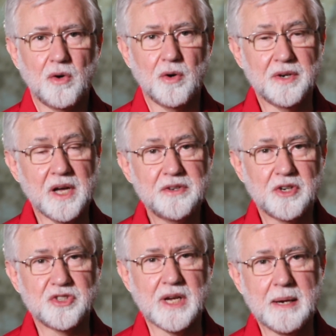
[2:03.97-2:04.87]
Or another
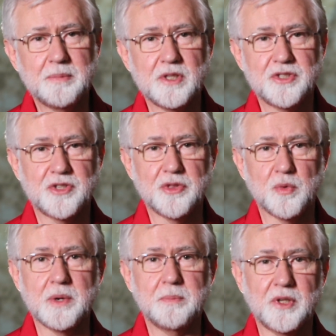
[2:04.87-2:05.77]
example is the
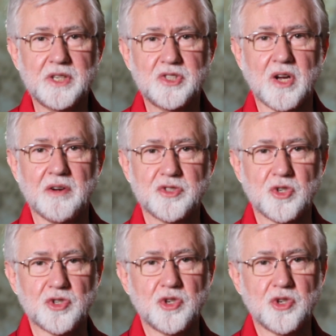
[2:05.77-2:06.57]
3 police officers